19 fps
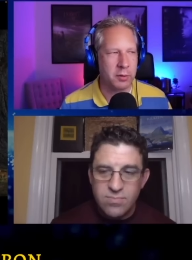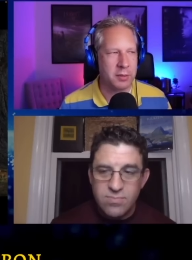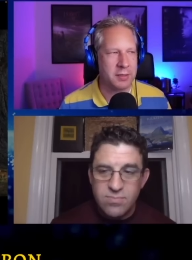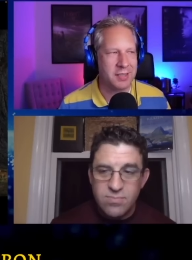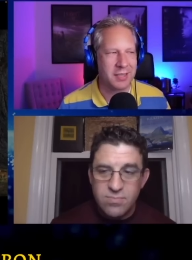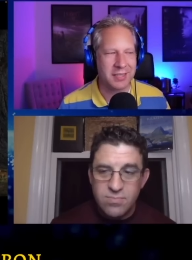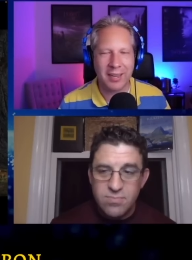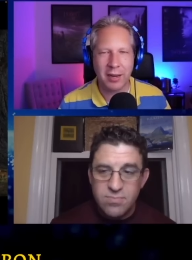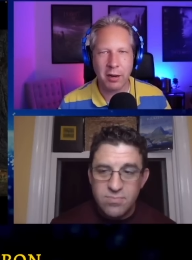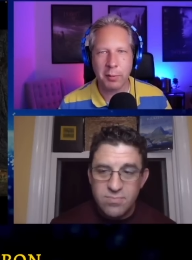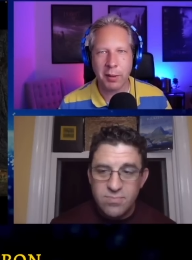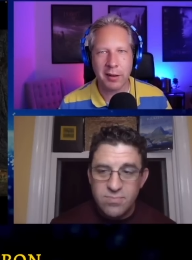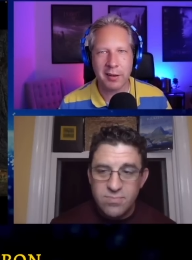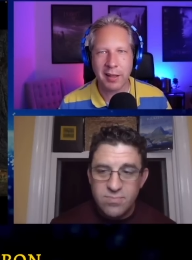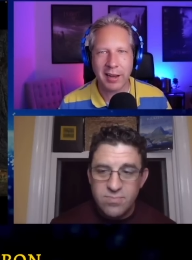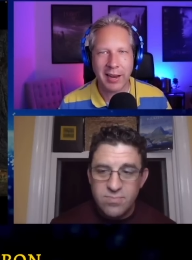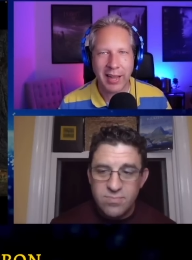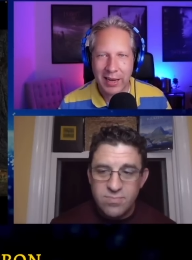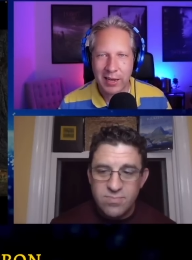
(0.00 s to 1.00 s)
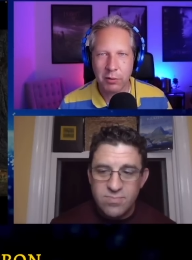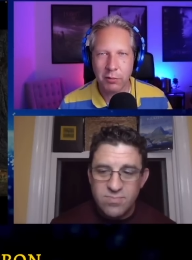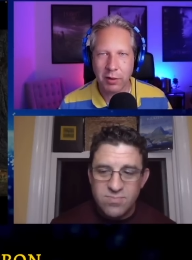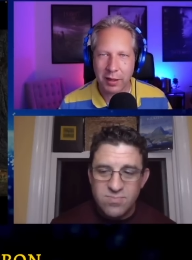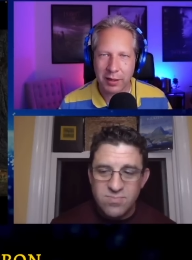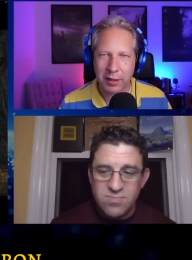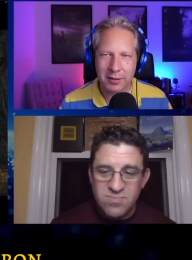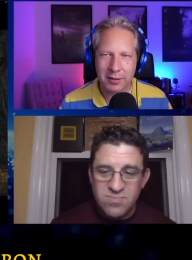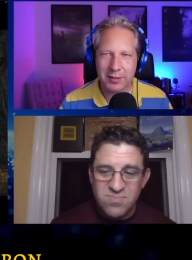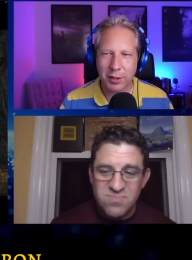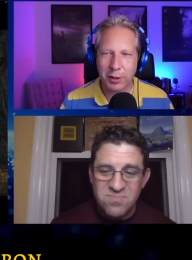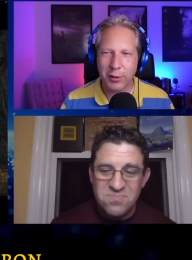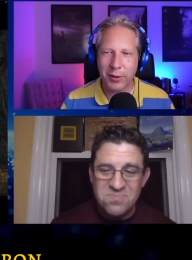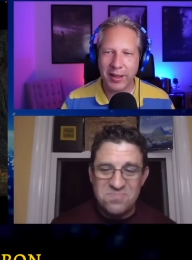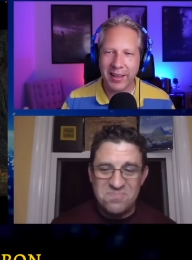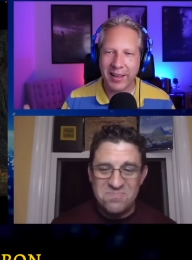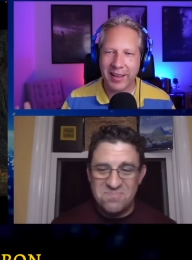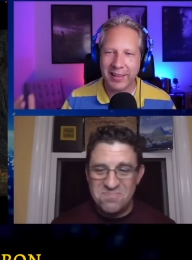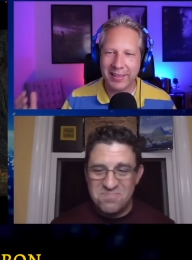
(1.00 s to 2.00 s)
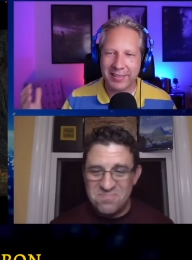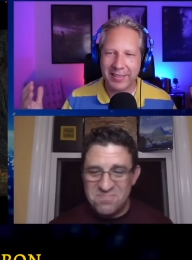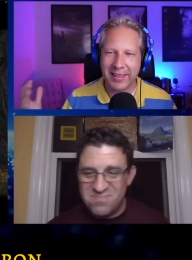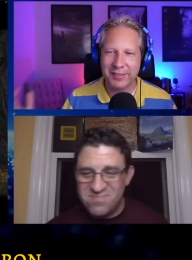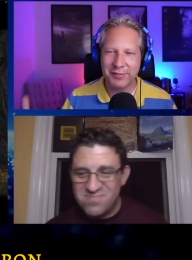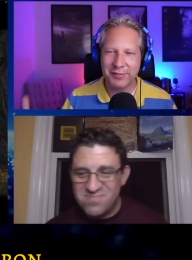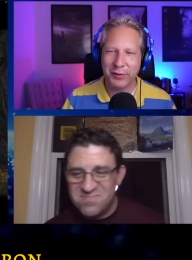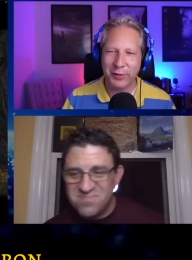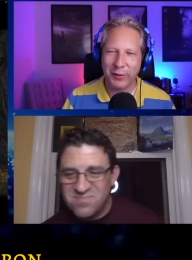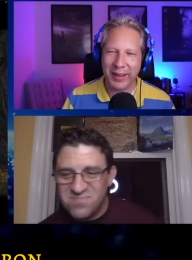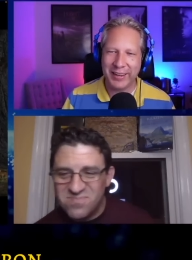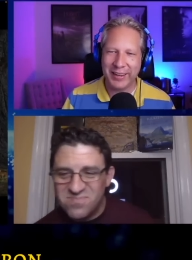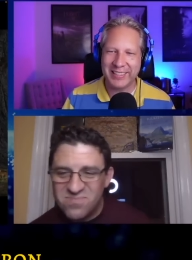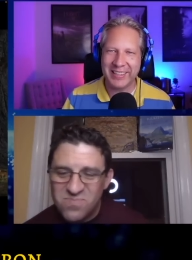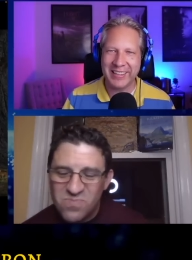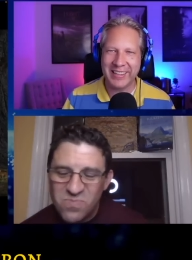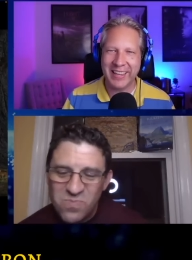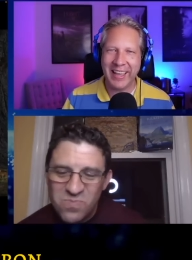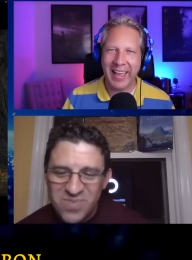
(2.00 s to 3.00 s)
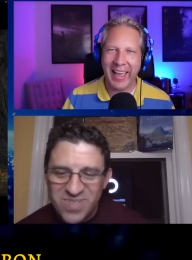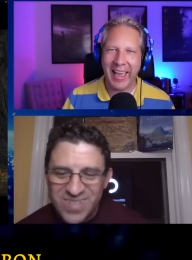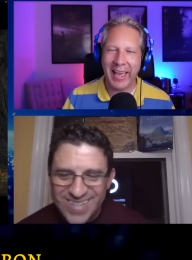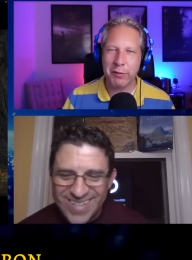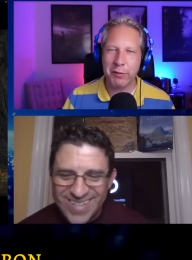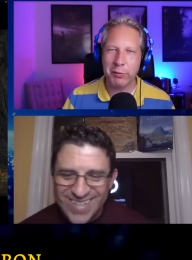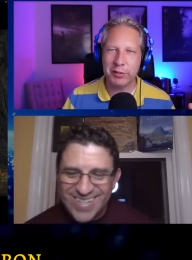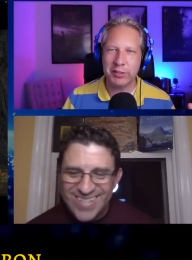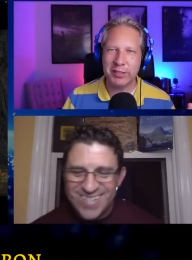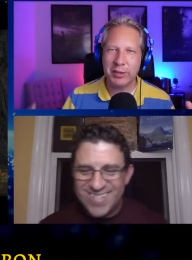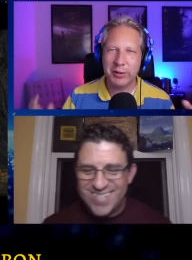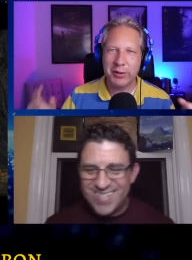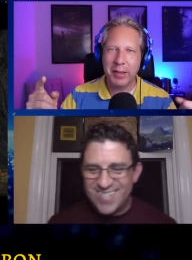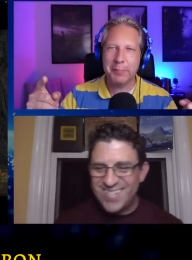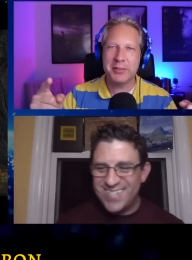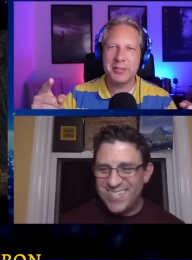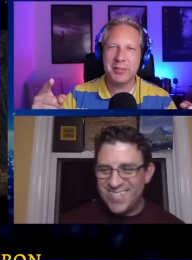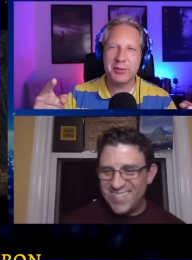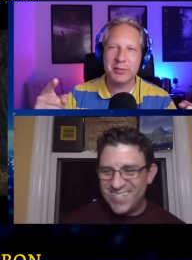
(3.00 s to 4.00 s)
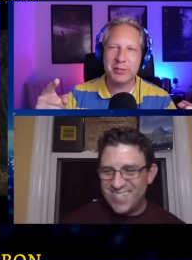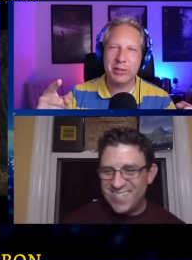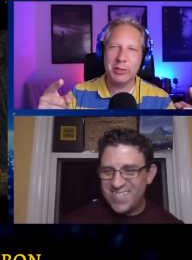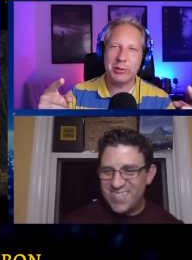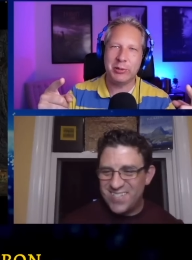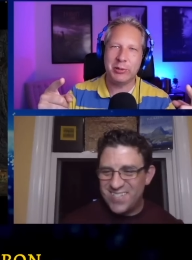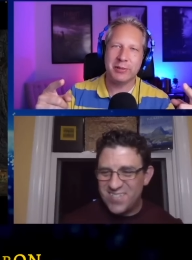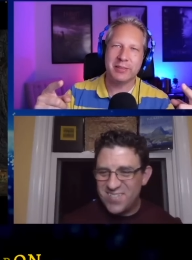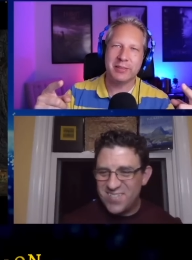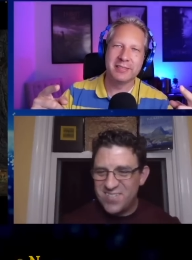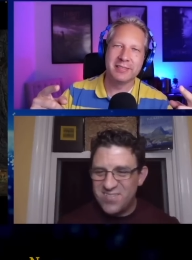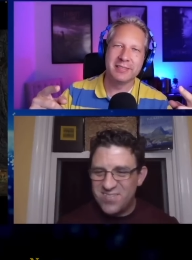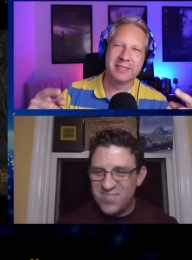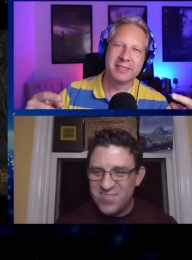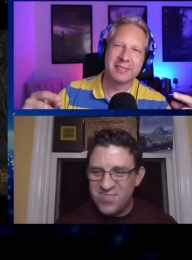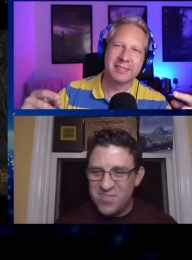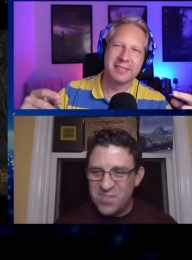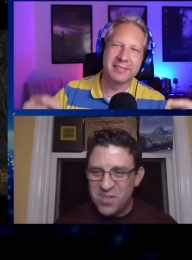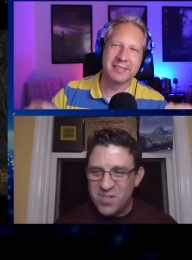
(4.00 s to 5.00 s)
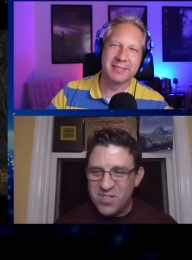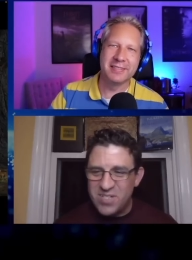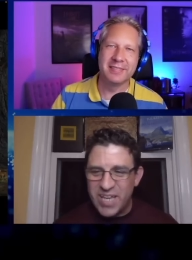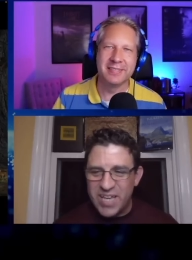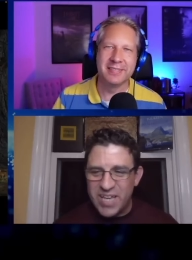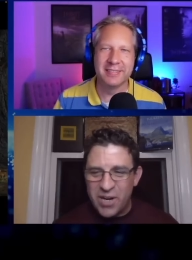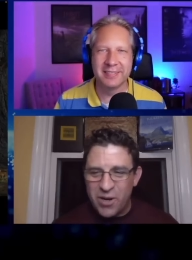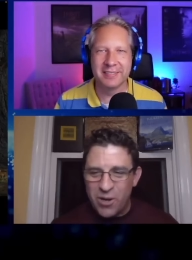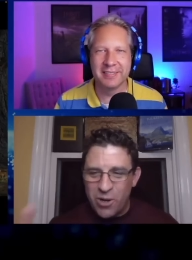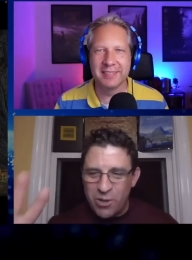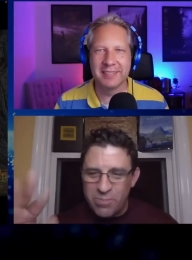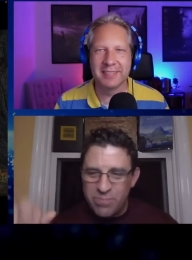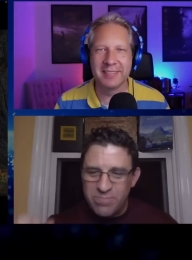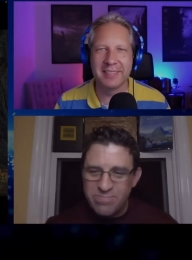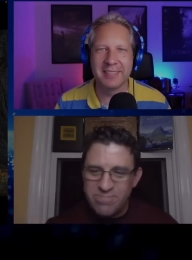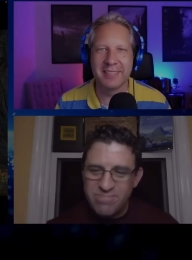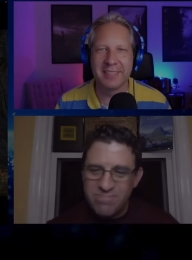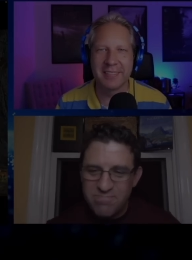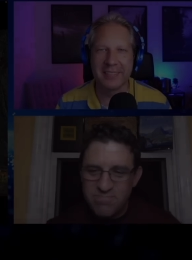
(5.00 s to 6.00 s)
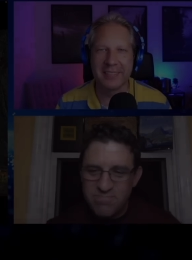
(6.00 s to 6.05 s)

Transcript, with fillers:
Speaker 1: the ones that care about that anyway. So uh, thanks for watching, and we'll see you in episode two.
Speaker 2: Take care, all.